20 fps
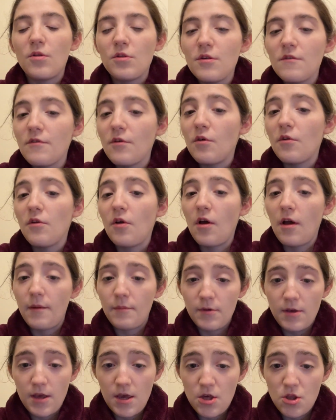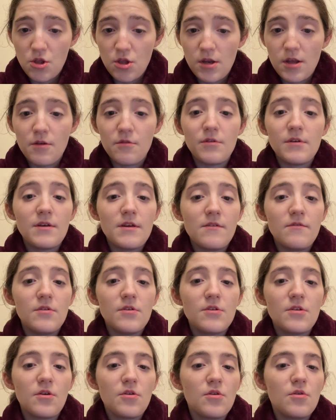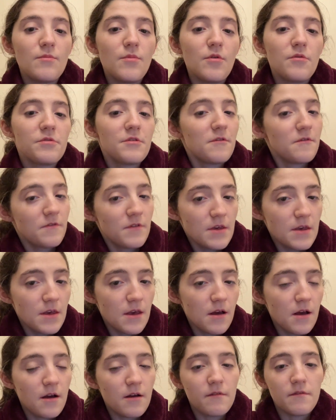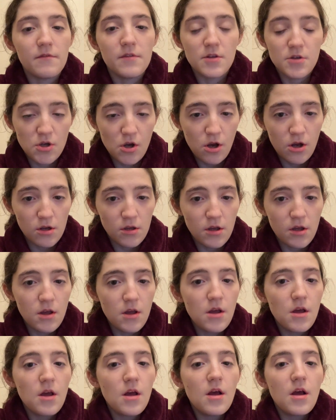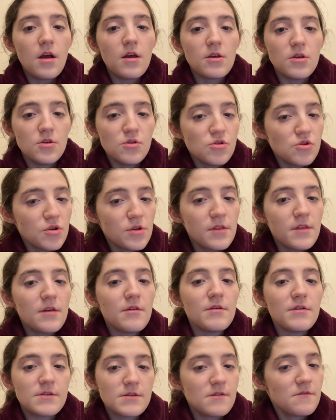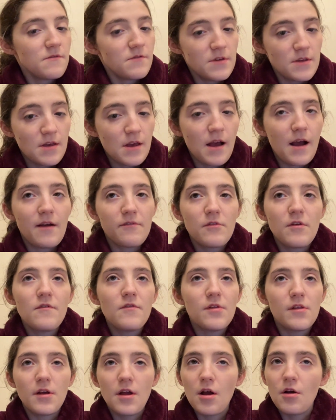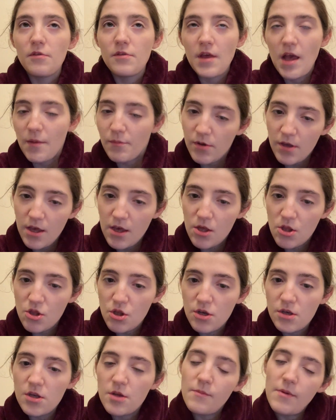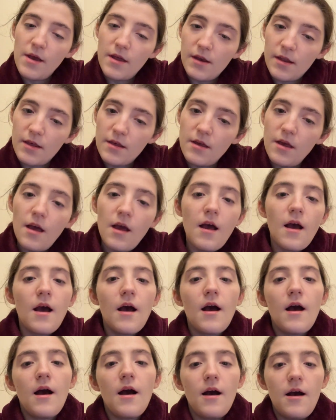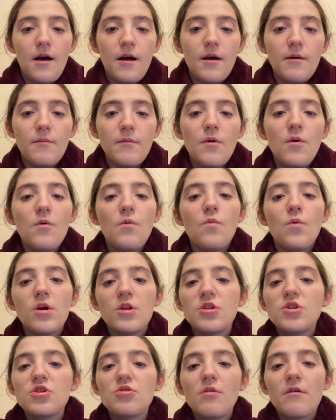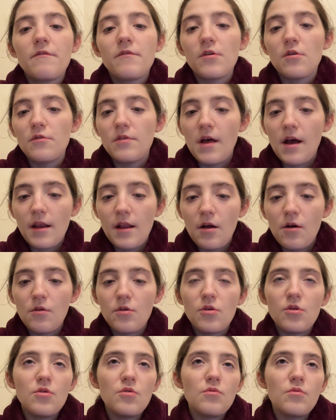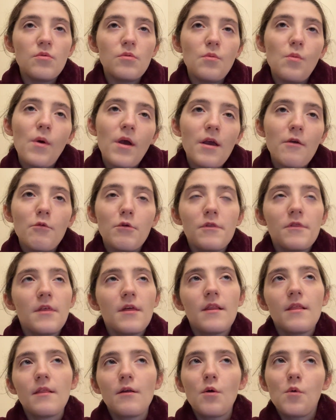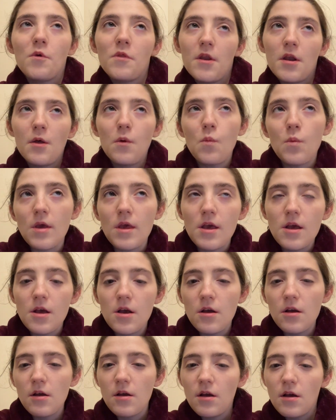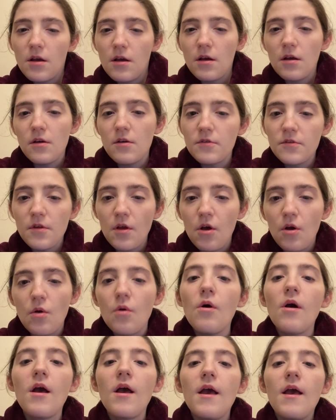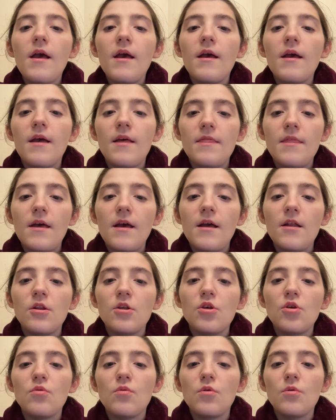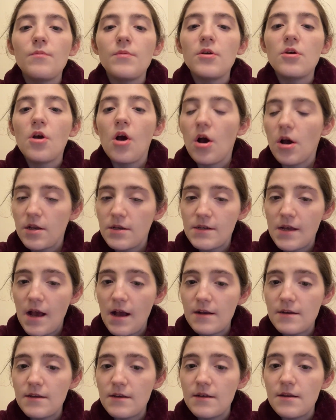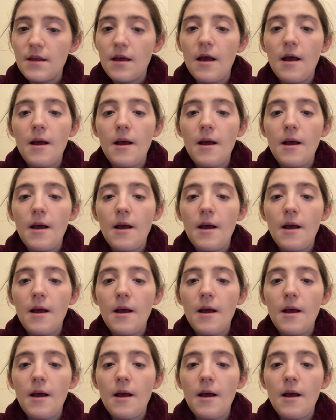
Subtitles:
fill out the whole application, it will tell you both the fee of the dog. Usually there is a fee after filling out the application, depending. Once you have filled that out, you will wait within a week or so, and then you will be contacted